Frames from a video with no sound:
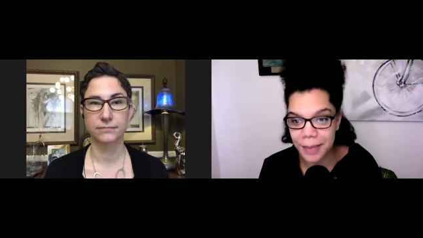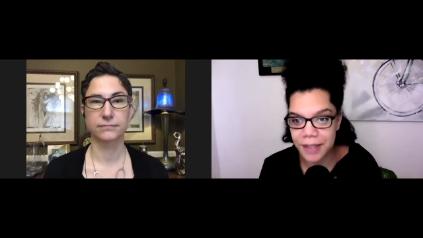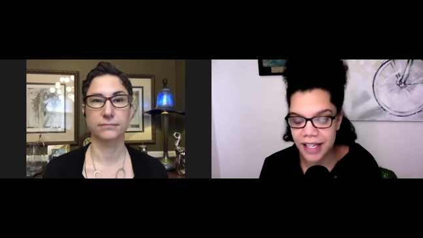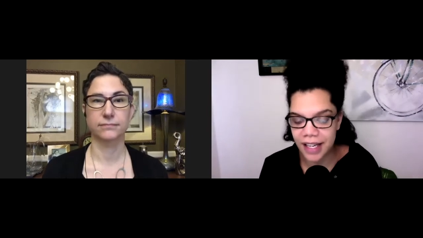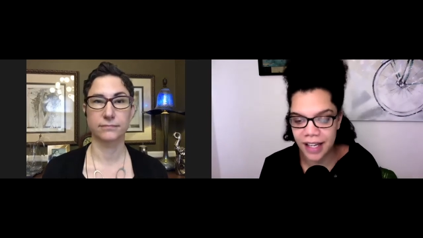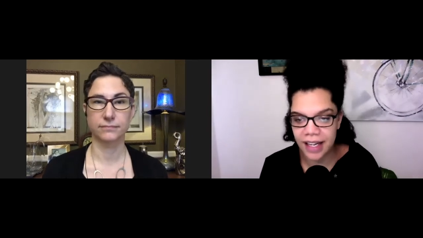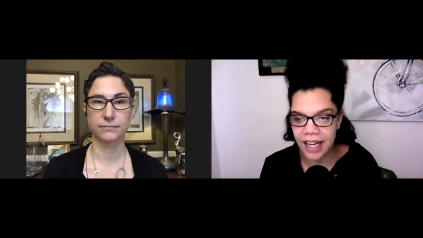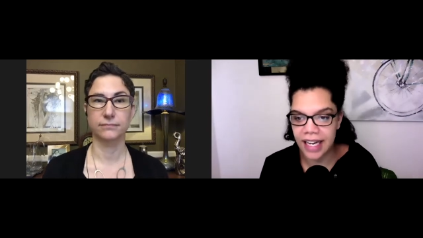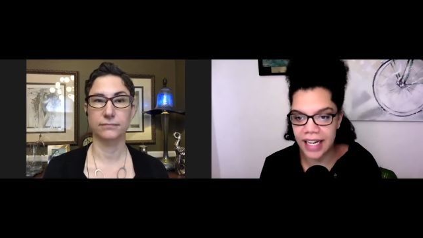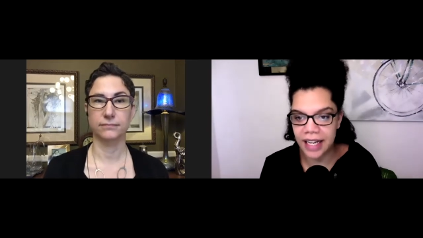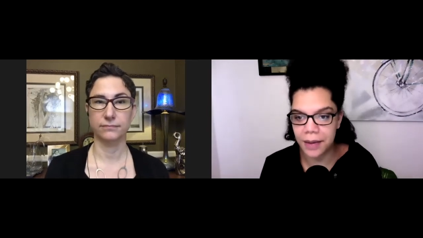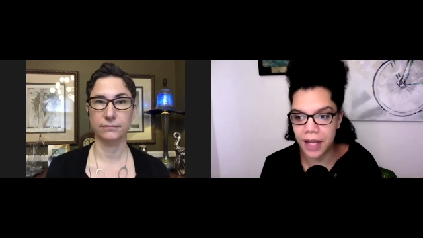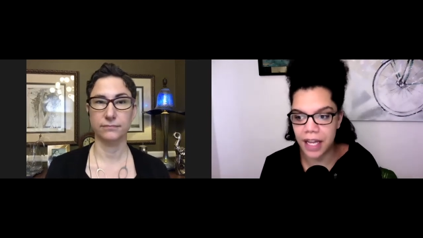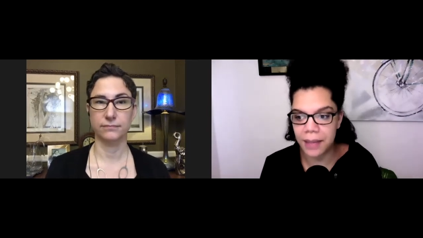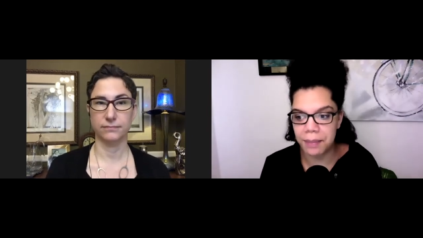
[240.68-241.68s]
Speaker 1: in, and it
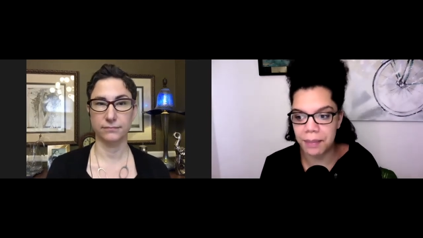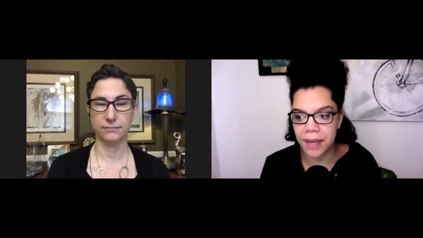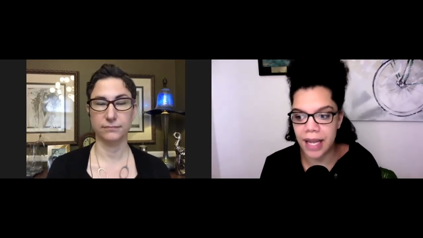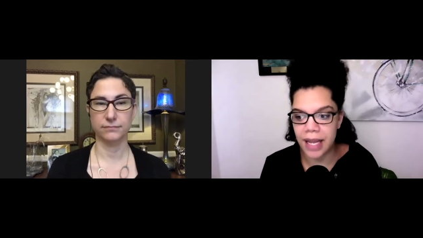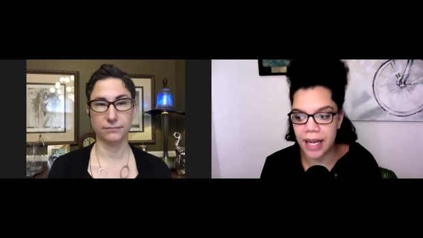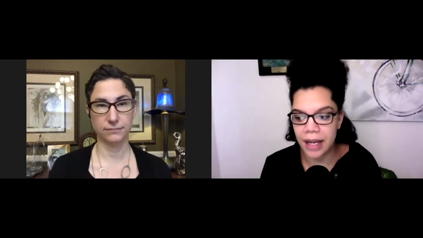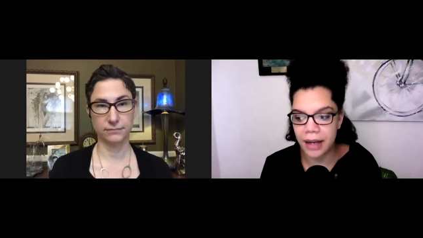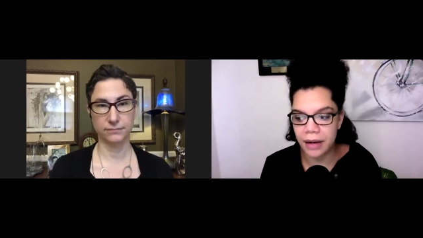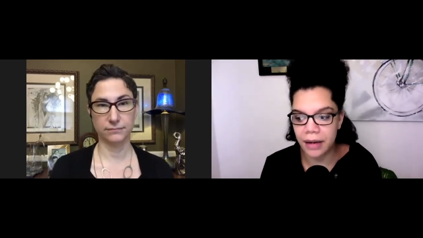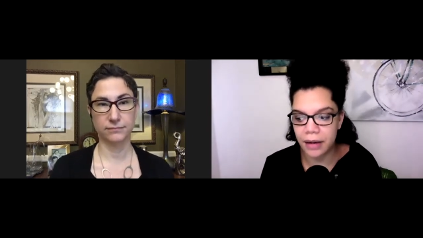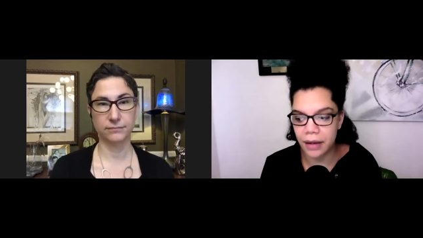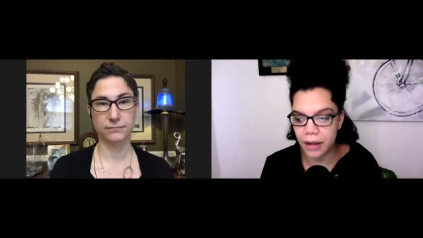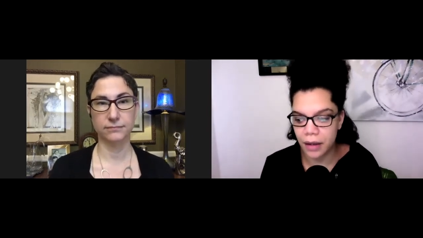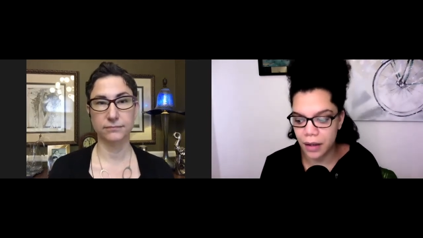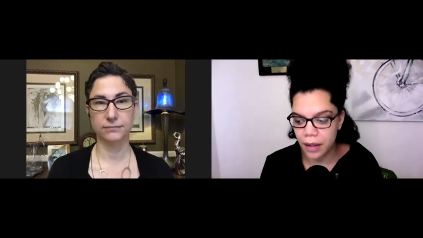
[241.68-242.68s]
it made
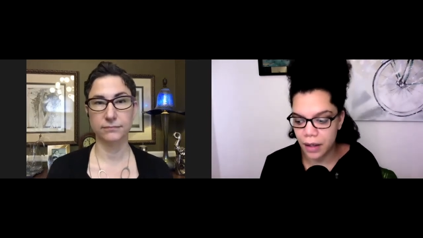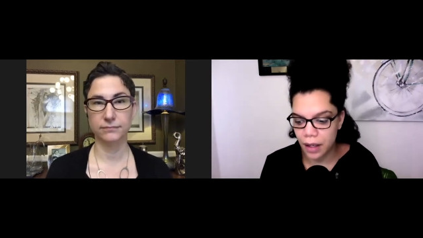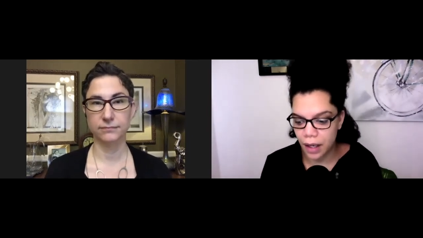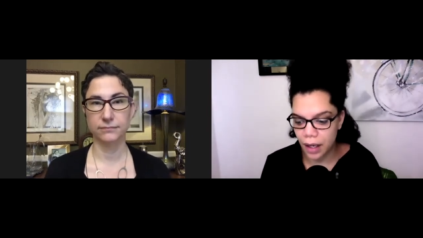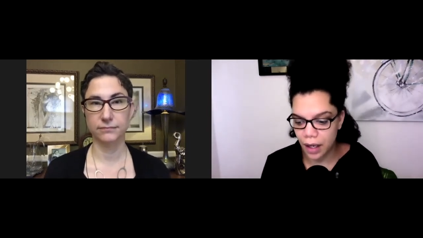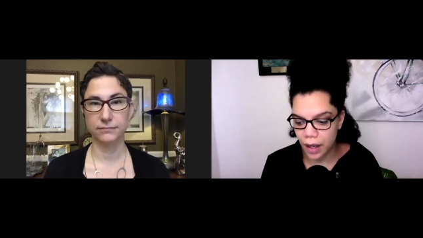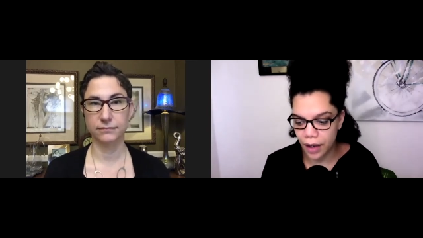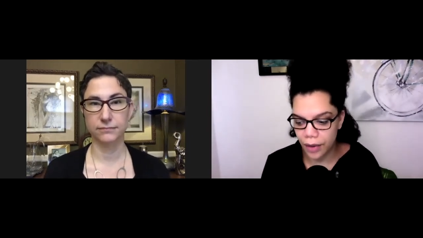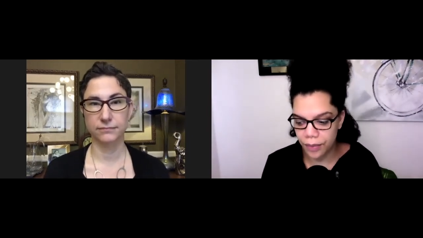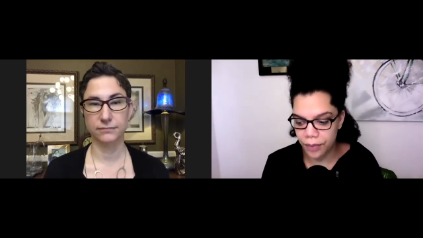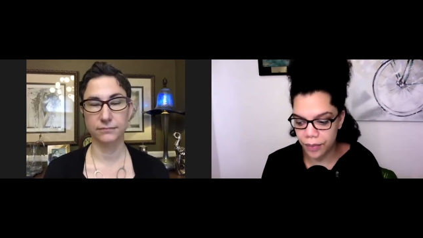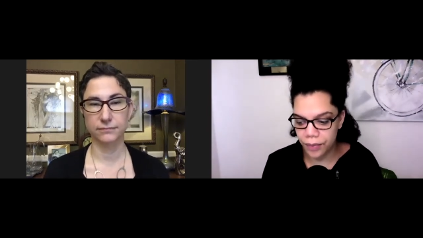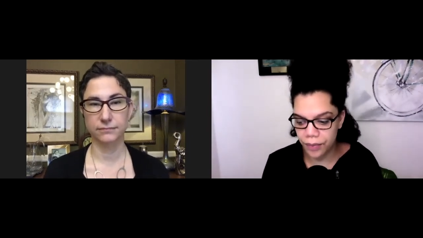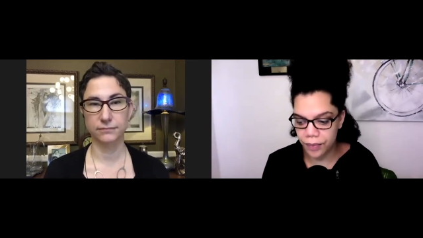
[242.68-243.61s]
um,